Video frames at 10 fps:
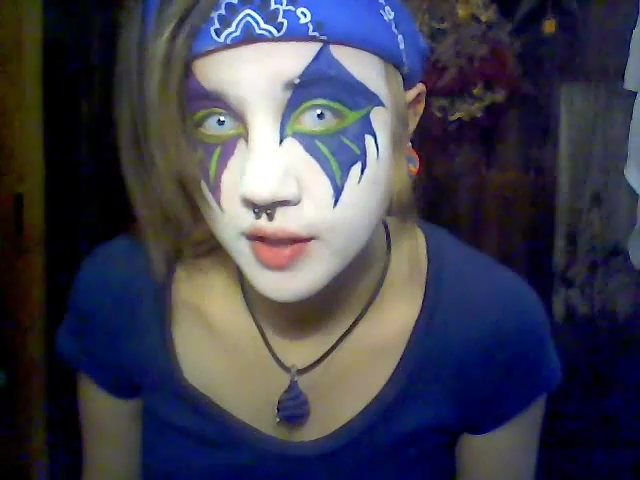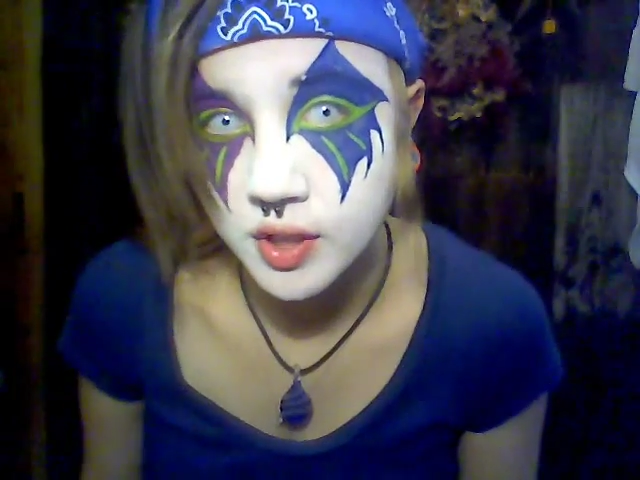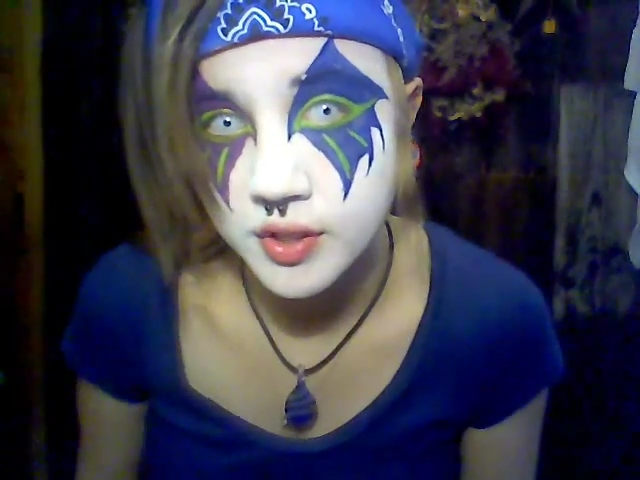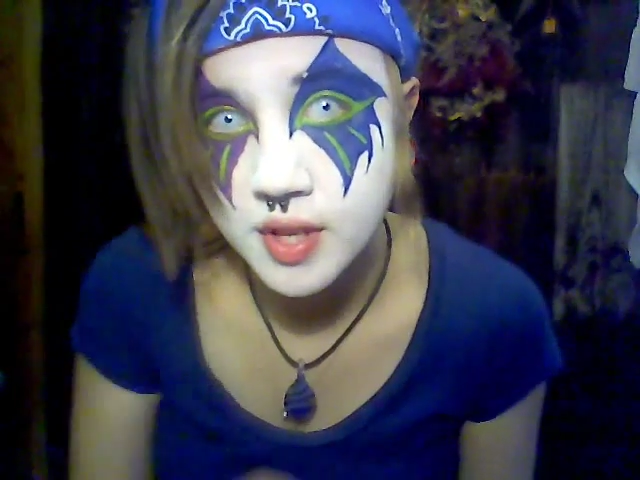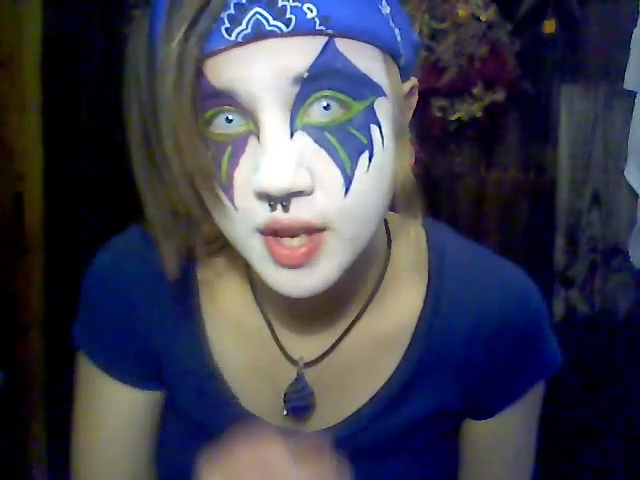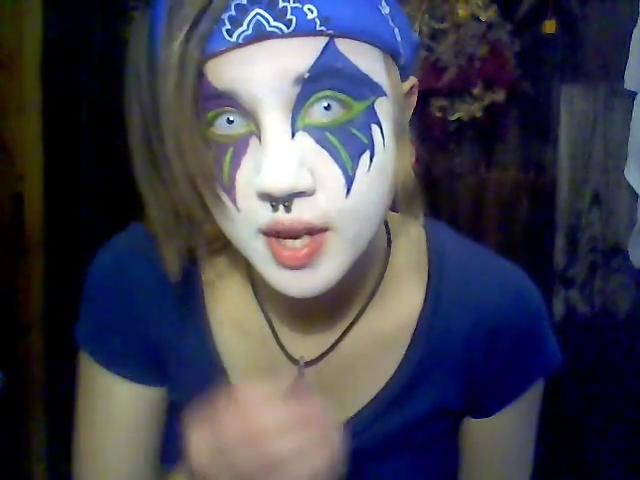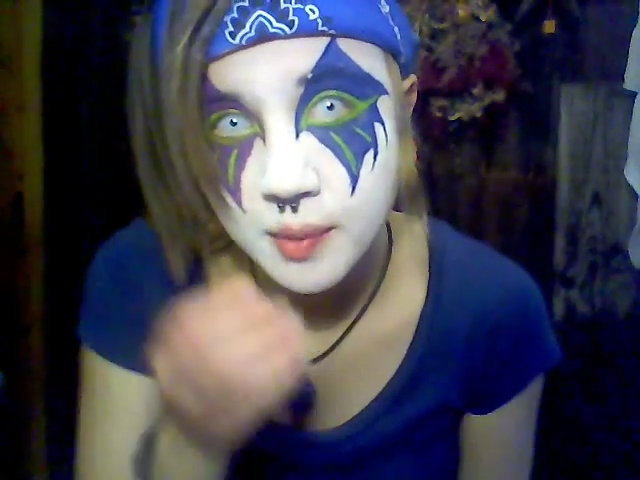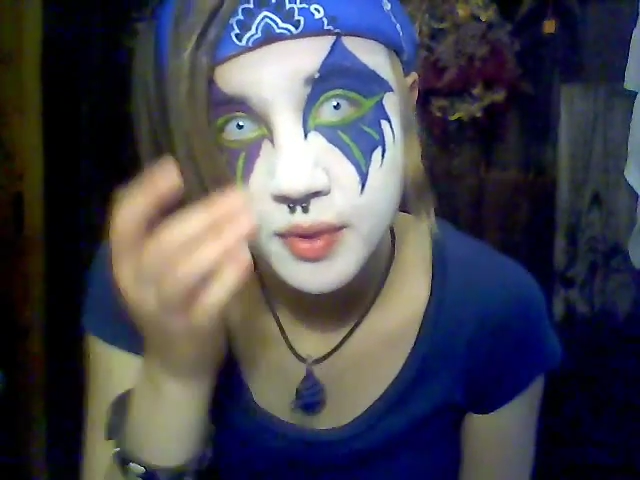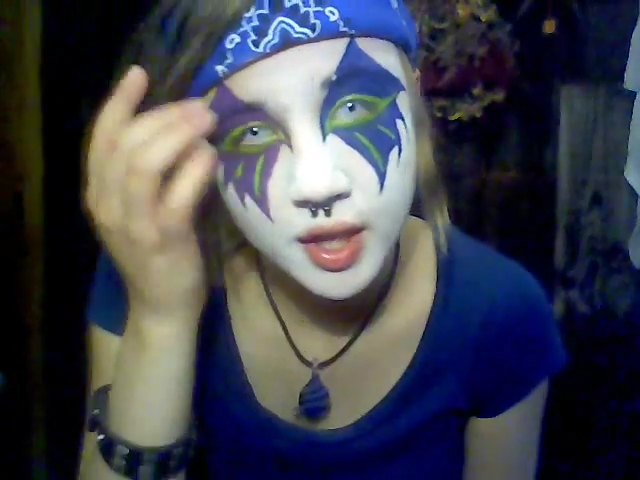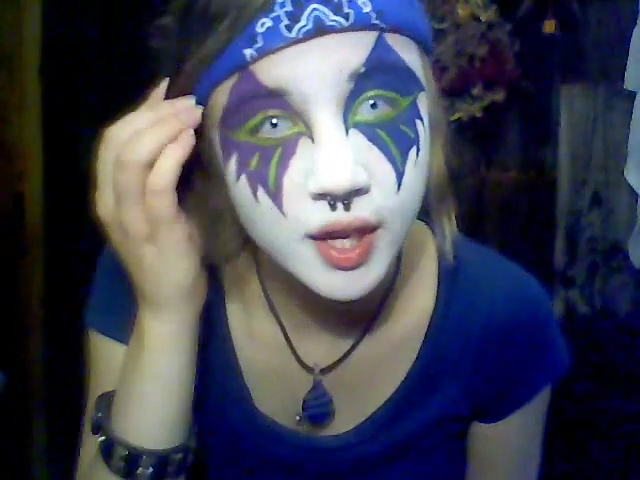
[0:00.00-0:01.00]
same
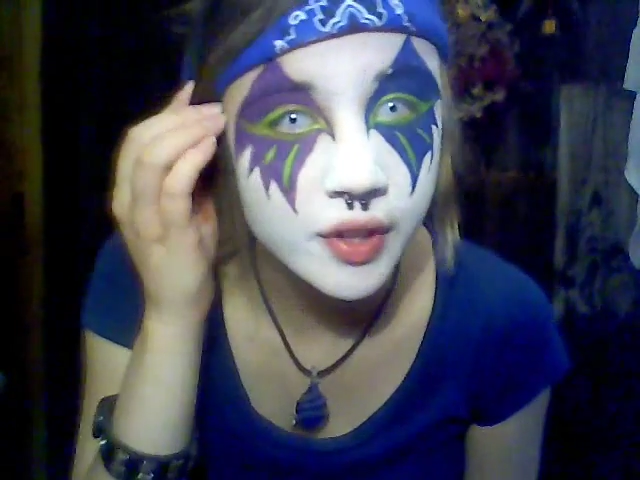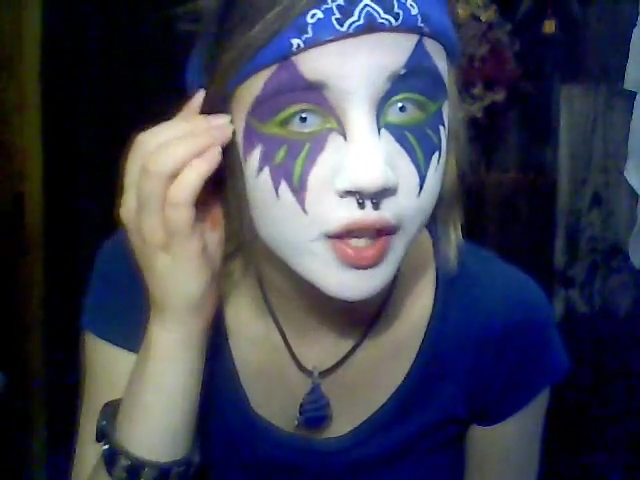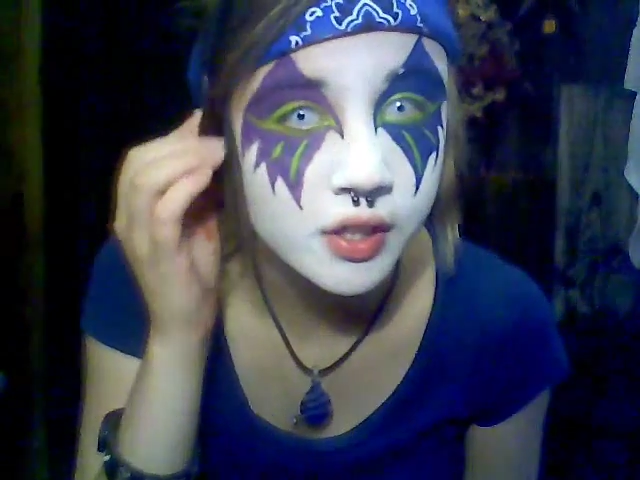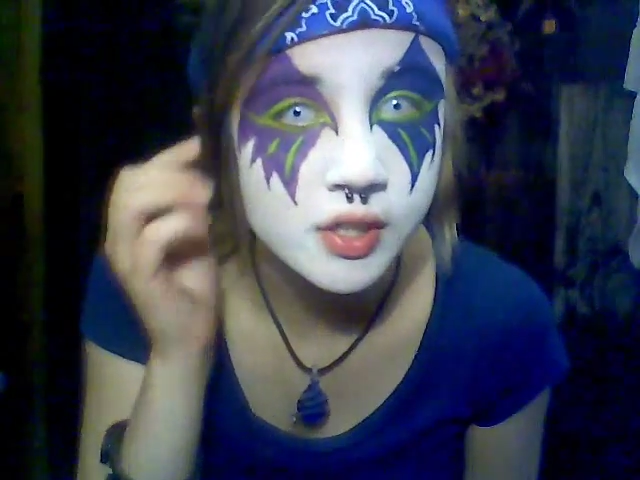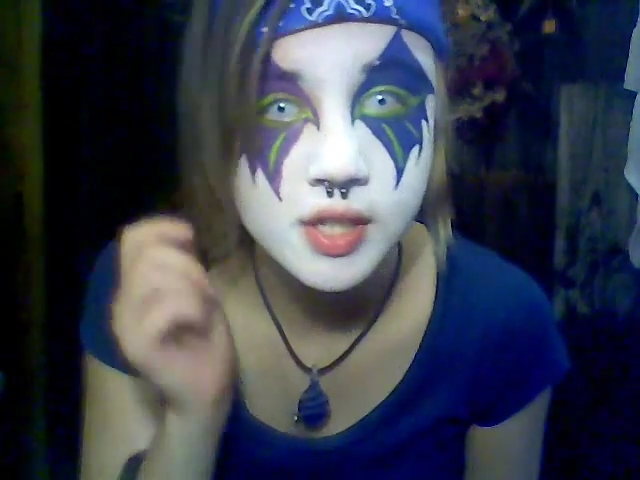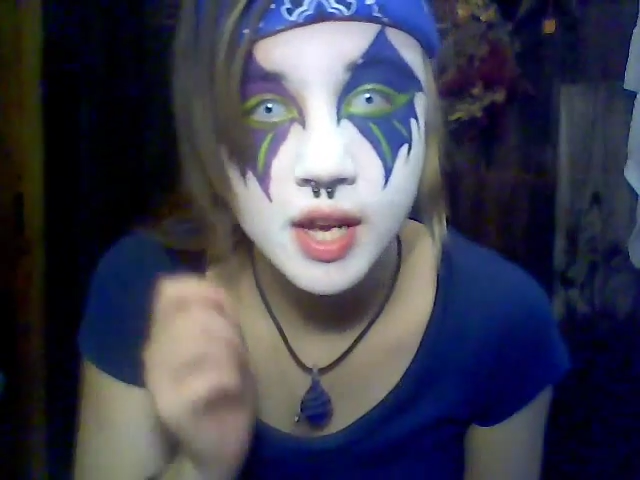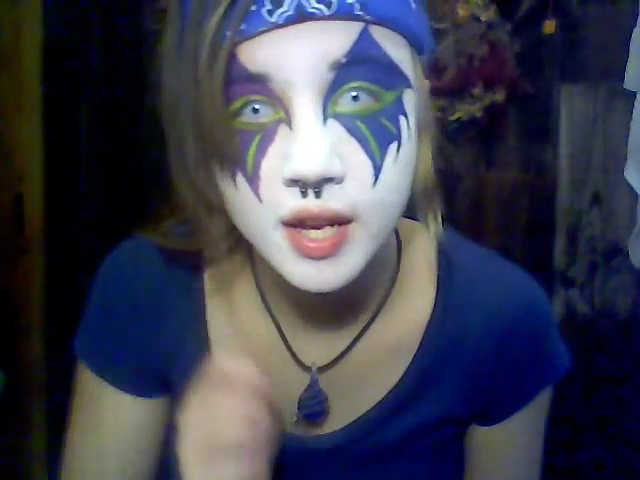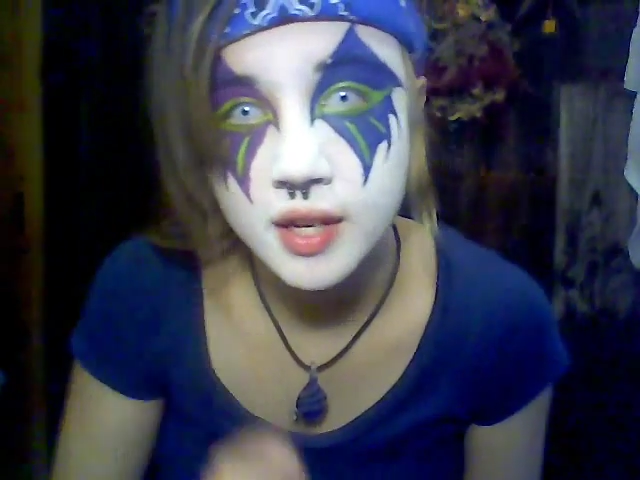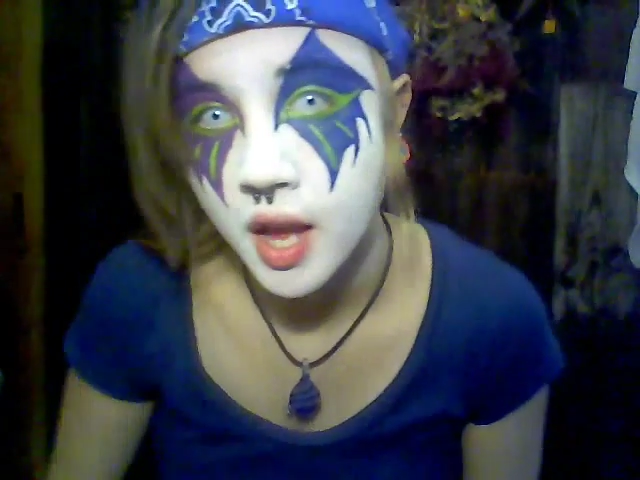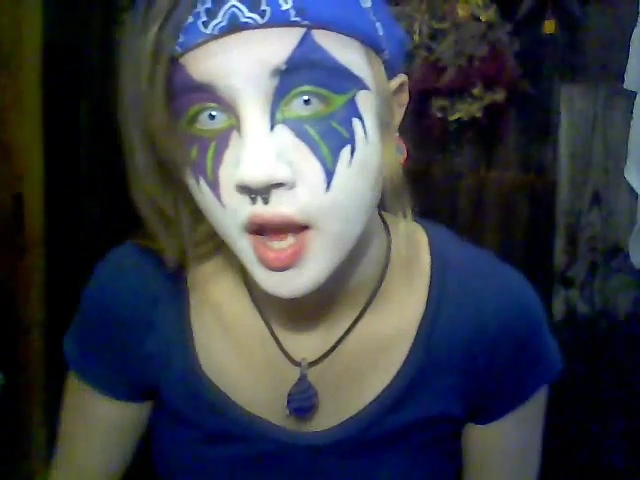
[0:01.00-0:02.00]
thing on the other side,